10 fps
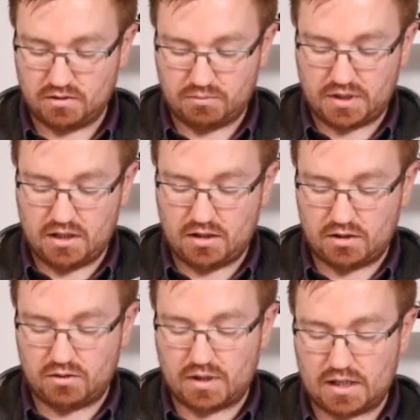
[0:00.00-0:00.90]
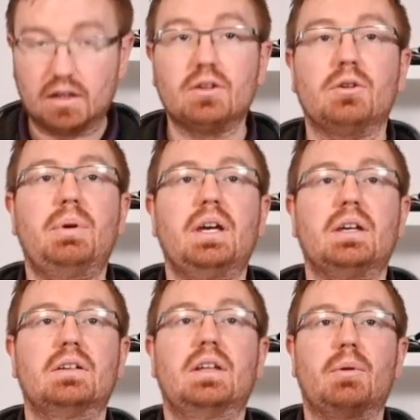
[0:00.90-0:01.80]
P U L L U P.
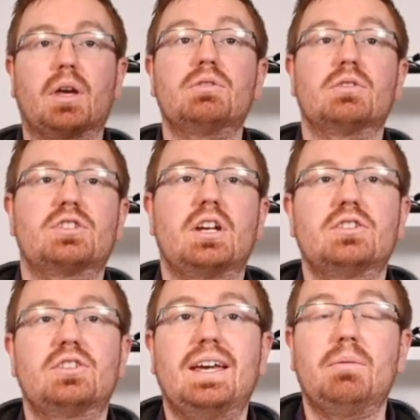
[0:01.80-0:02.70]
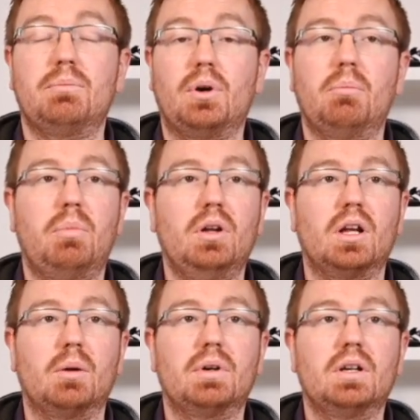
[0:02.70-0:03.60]
There we go, so it's changes to input
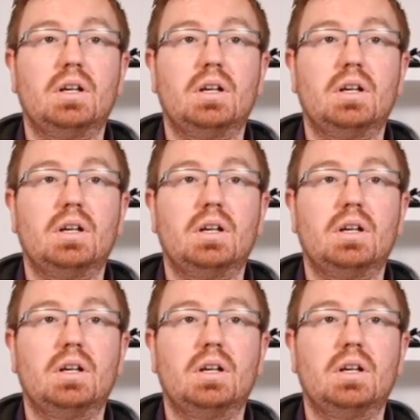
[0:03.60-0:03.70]
pull-up.